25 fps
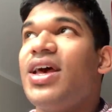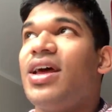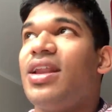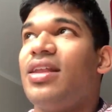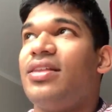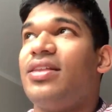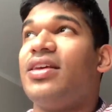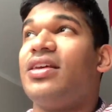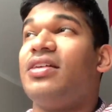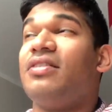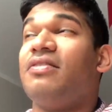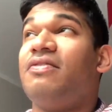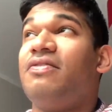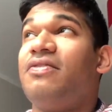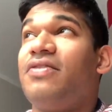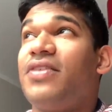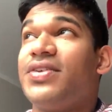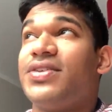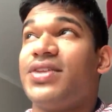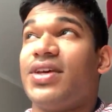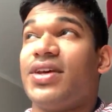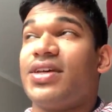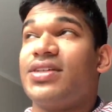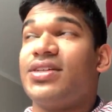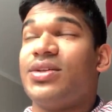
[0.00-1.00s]
I think in
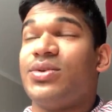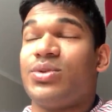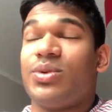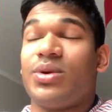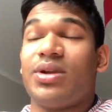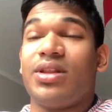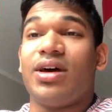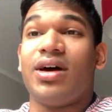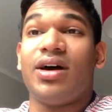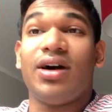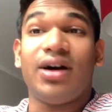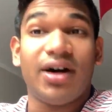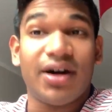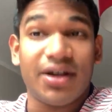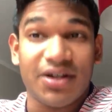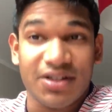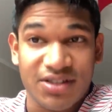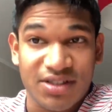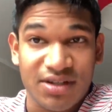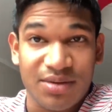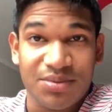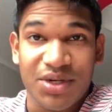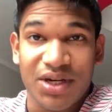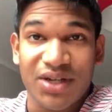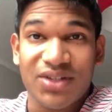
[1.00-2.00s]
physics, it was one of the hardest
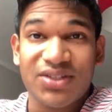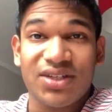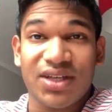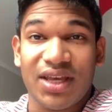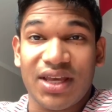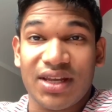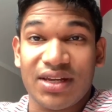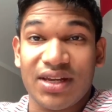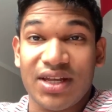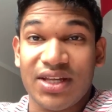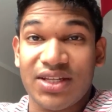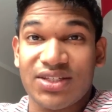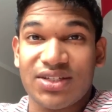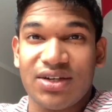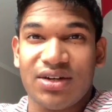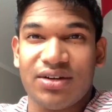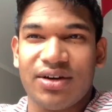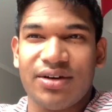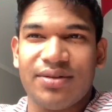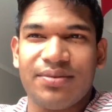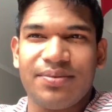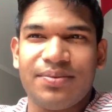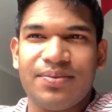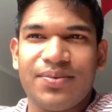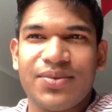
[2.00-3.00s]
subjects to get an A star
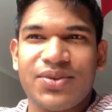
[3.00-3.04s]
in.